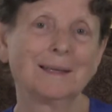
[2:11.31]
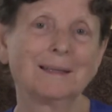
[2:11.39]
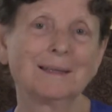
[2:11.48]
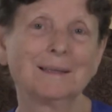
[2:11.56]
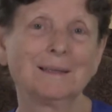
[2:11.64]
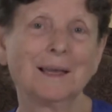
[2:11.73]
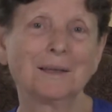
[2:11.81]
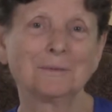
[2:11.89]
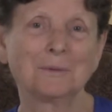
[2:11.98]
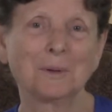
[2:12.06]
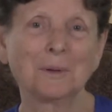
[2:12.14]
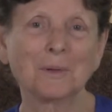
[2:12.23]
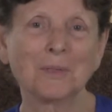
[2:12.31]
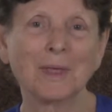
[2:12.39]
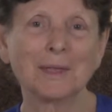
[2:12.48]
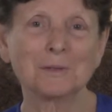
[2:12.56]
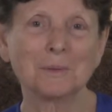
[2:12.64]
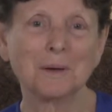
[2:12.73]
the life work
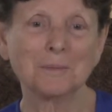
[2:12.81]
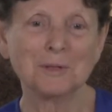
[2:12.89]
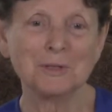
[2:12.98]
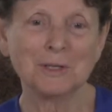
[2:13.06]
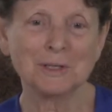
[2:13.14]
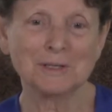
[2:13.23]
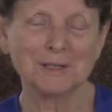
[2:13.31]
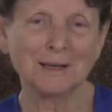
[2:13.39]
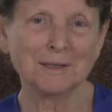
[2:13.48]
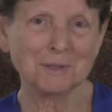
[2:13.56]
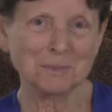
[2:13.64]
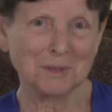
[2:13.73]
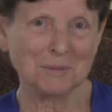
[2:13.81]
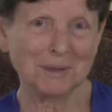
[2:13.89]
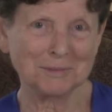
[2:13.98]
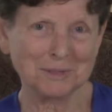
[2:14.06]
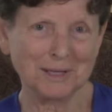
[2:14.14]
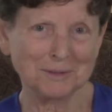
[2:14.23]
that Swamiji assigned me
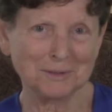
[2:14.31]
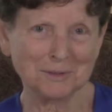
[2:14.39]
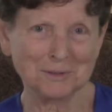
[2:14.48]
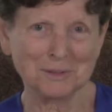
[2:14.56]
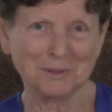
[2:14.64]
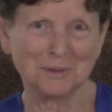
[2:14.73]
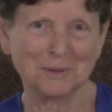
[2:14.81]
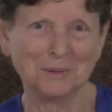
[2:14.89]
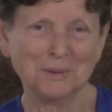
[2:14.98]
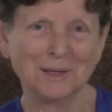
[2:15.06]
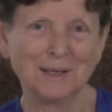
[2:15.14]
about 10 years ago